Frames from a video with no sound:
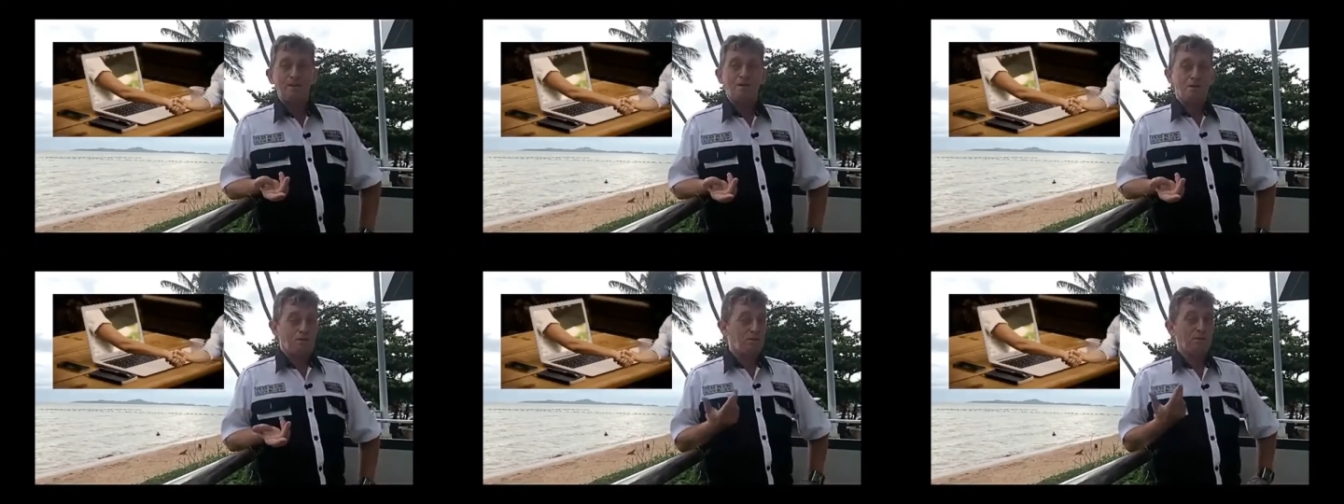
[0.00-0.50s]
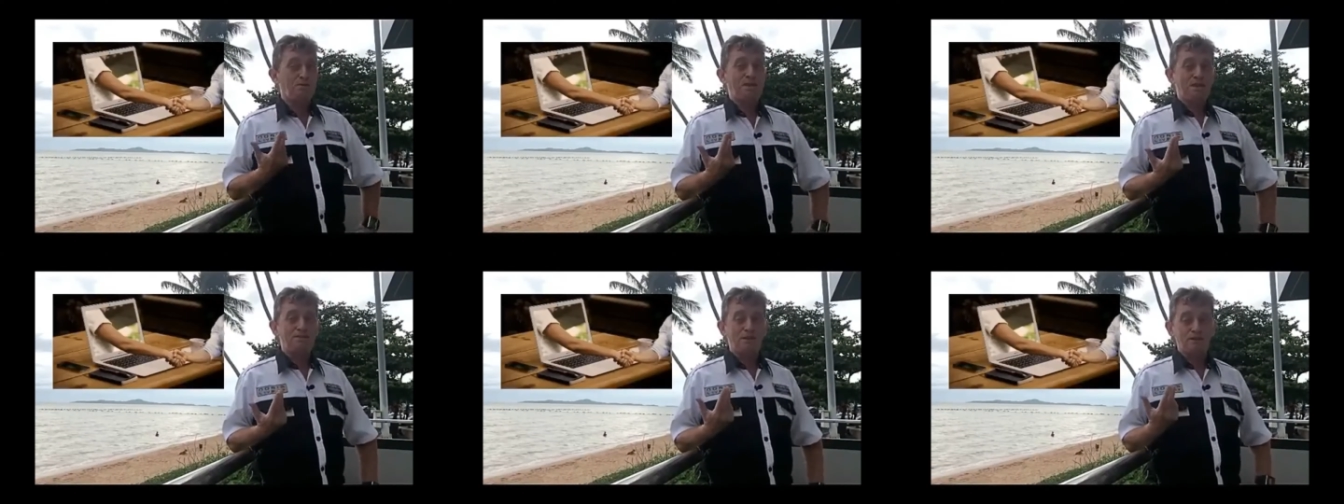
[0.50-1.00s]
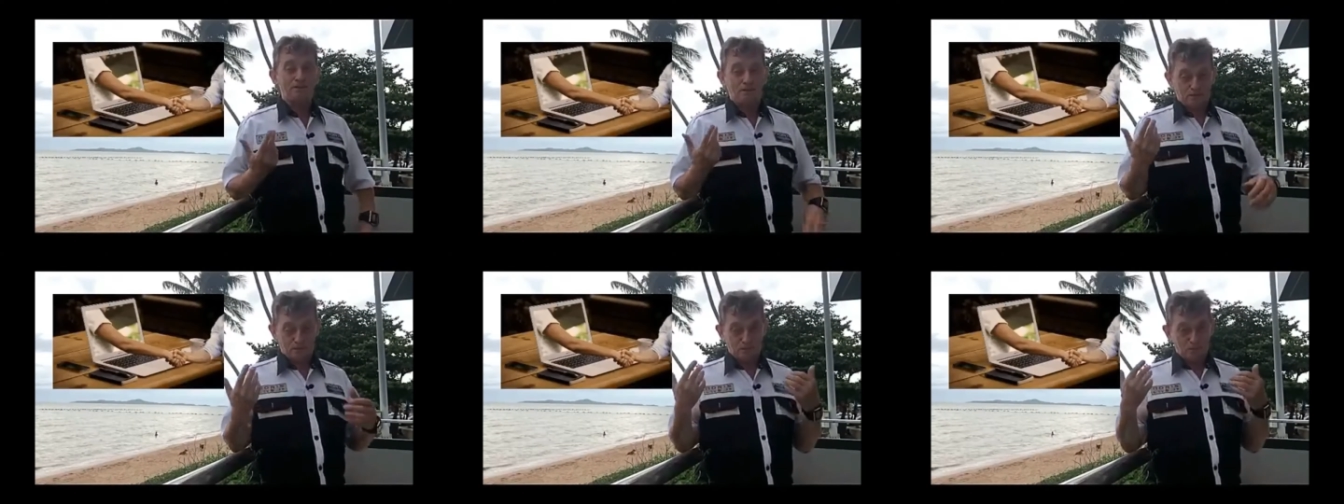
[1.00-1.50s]
Now it will be difficult
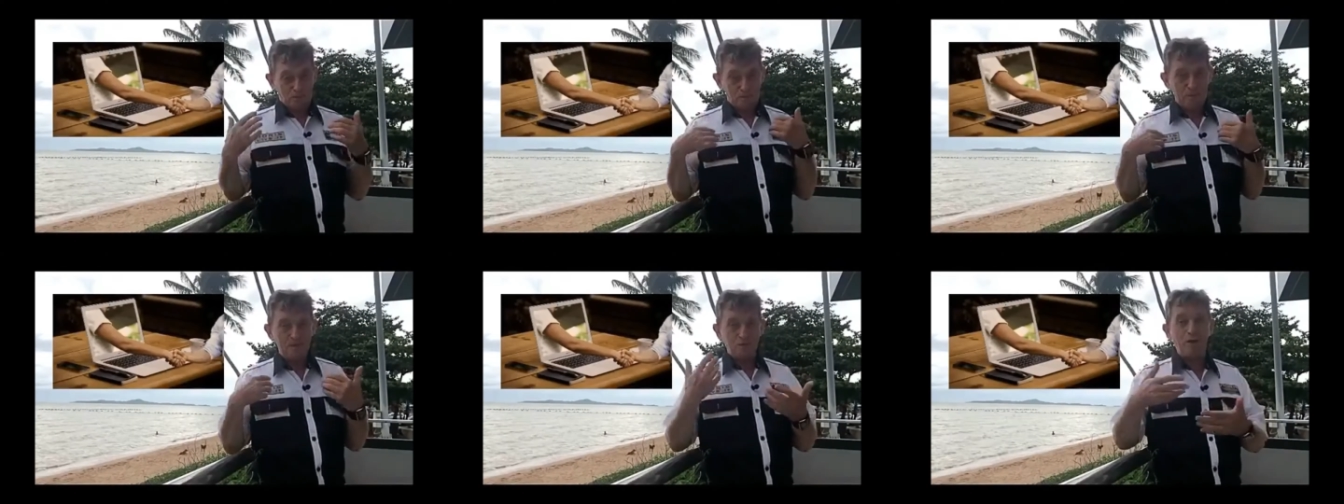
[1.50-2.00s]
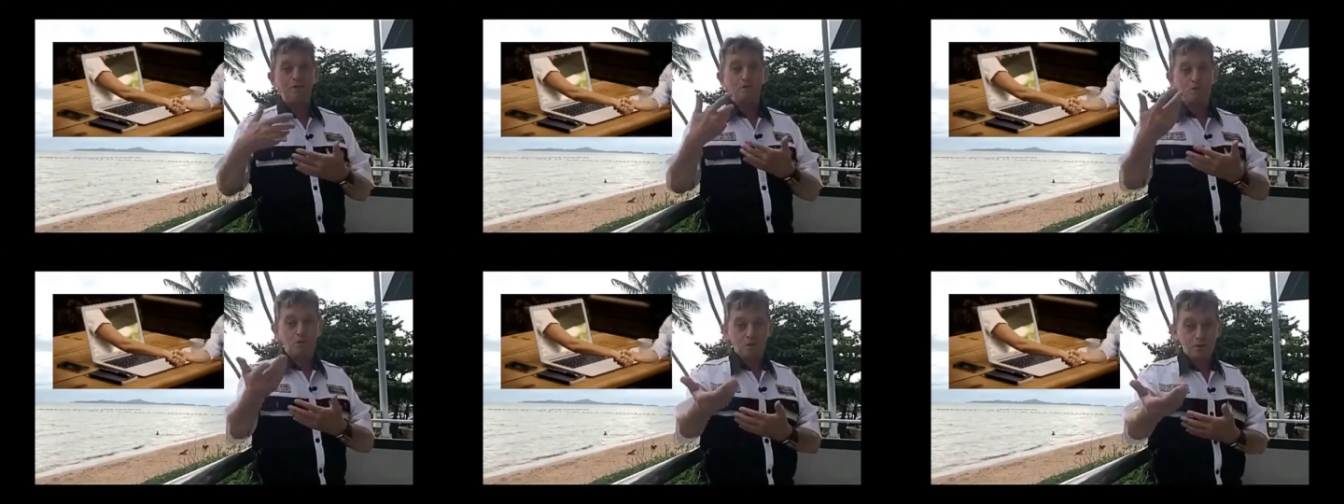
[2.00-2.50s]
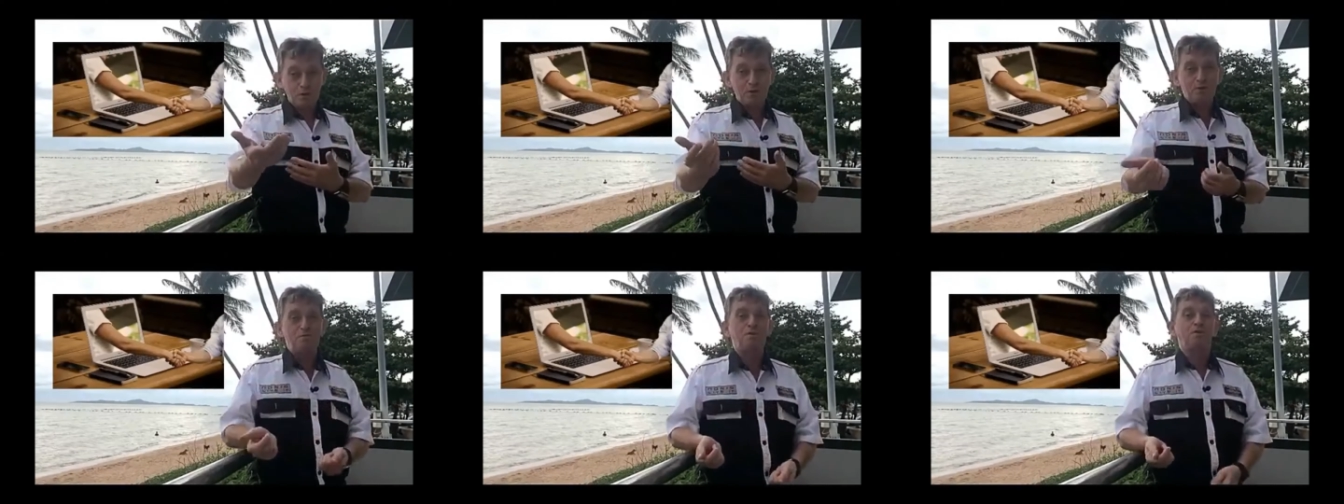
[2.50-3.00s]
for me to get to know
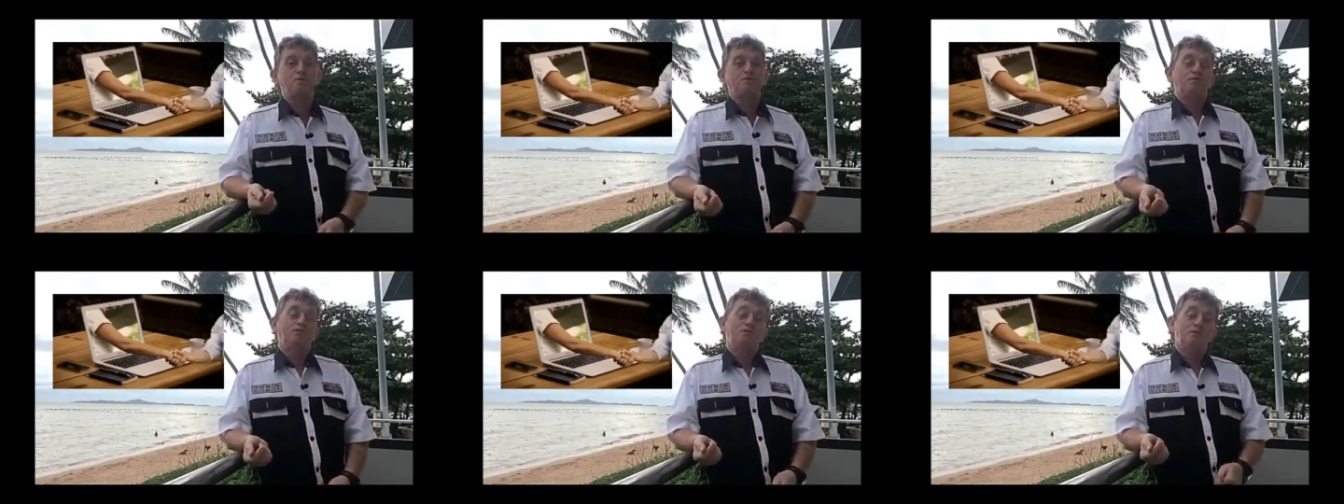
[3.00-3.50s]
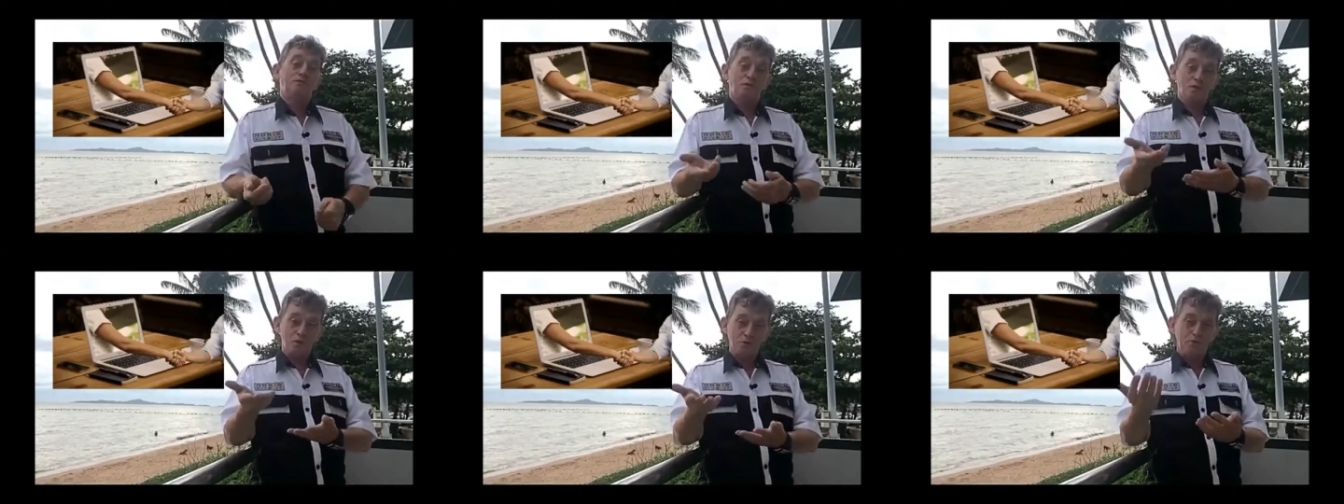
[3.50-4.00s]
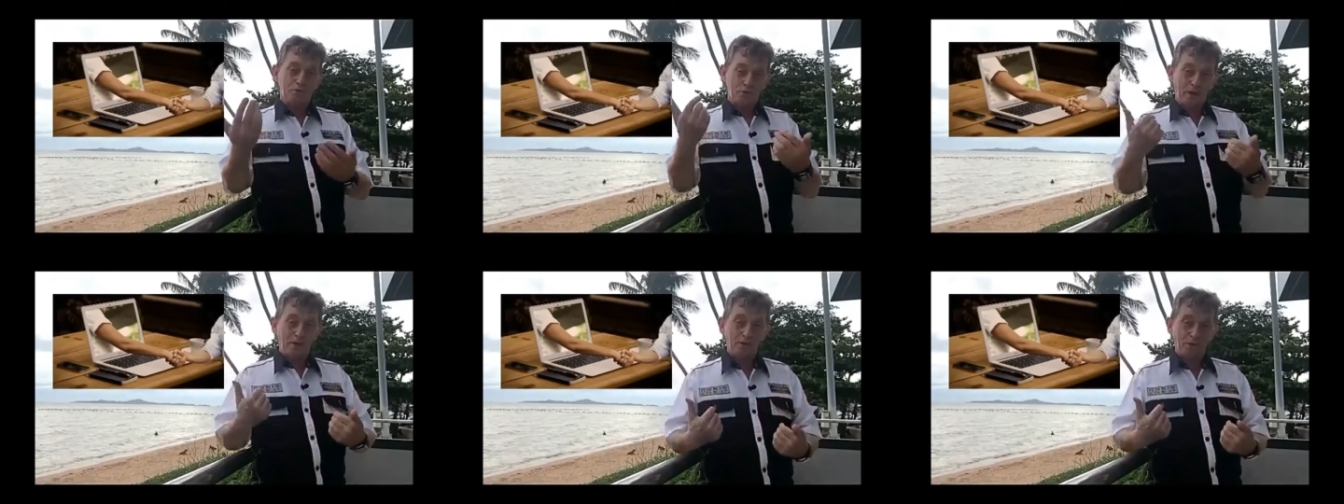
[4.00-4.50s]
you, but for you
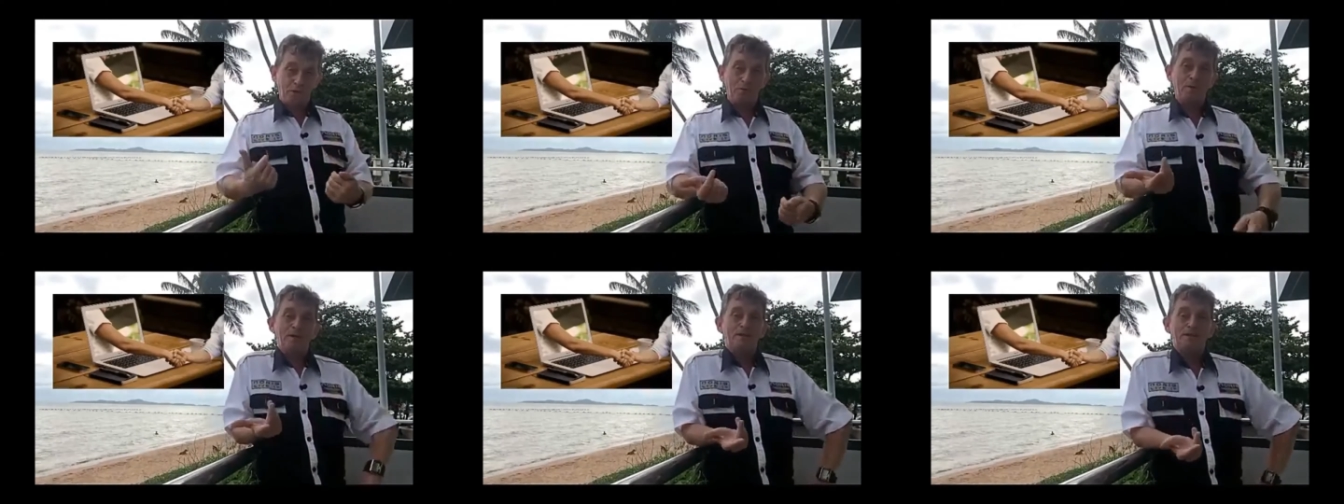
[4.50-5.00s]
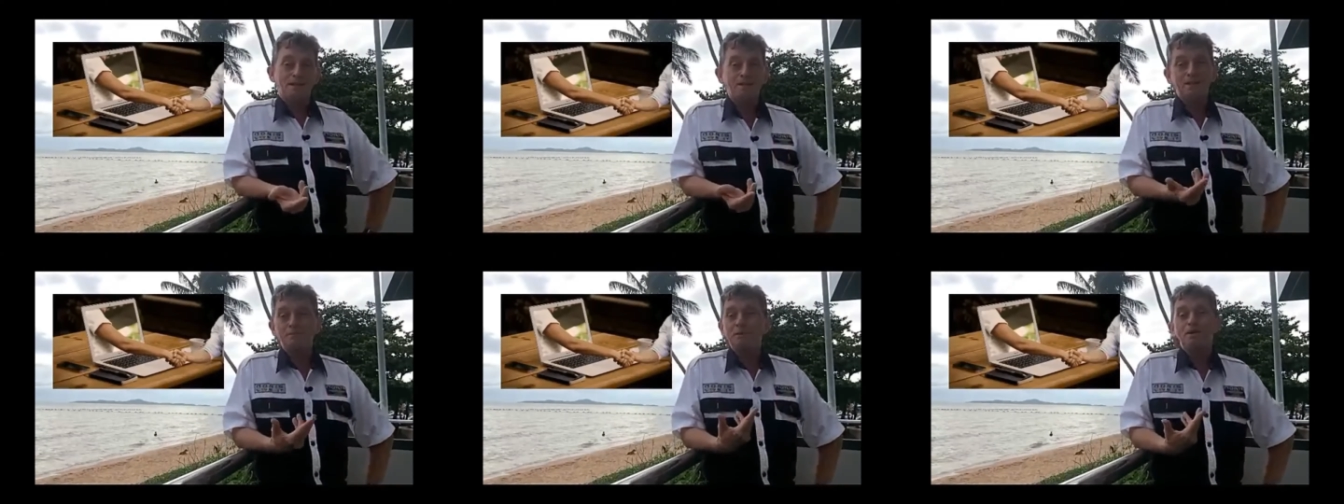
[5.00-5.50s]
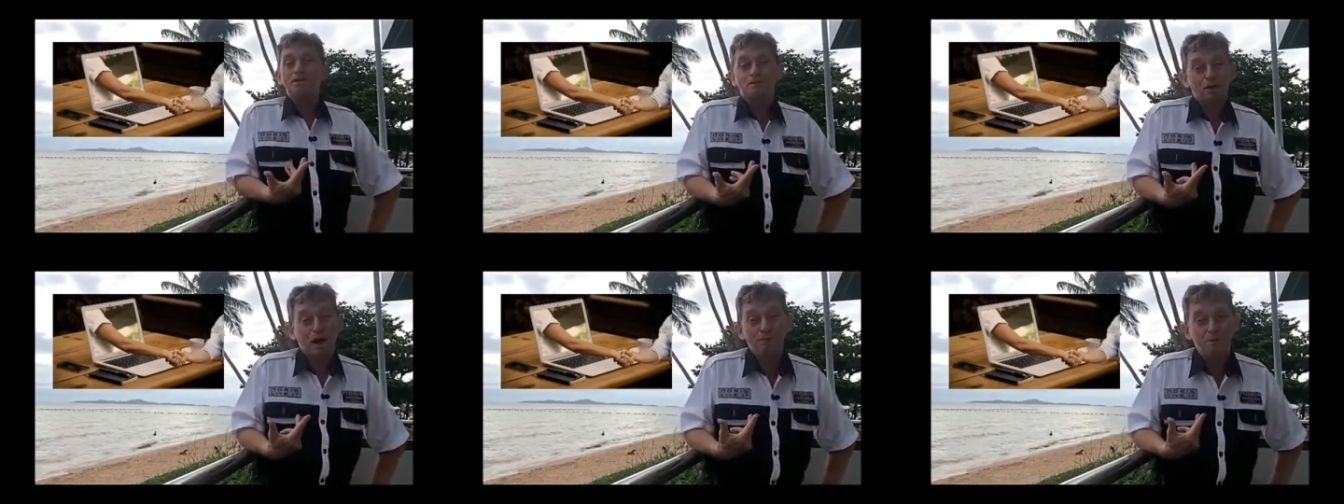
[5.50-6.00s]
to get to know me, it's easy because
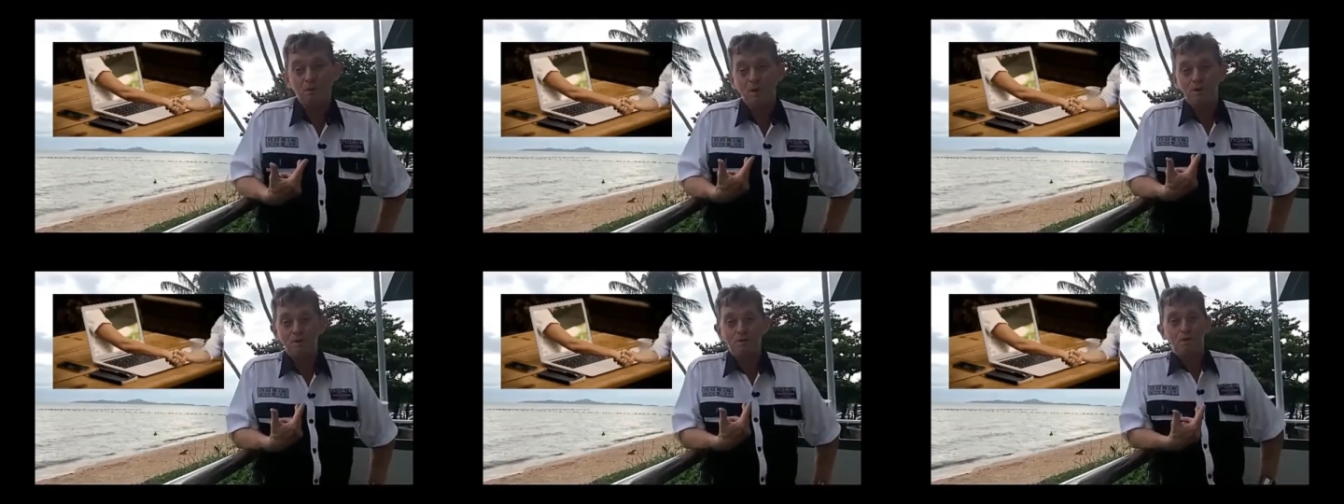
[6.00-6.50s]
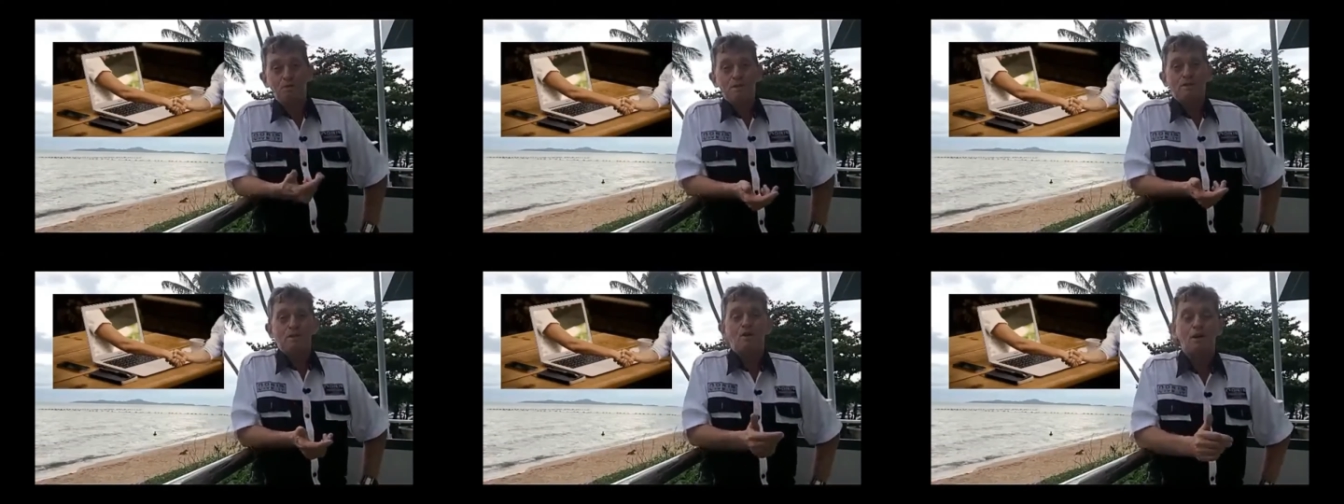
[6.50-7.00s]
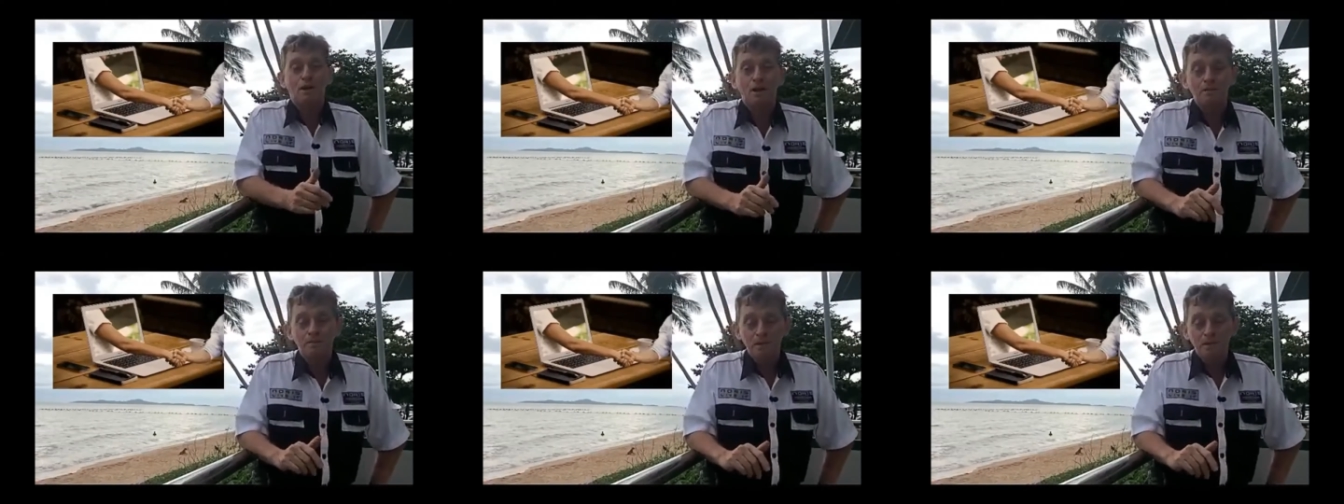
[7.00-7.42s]
I'm the one who's always talking.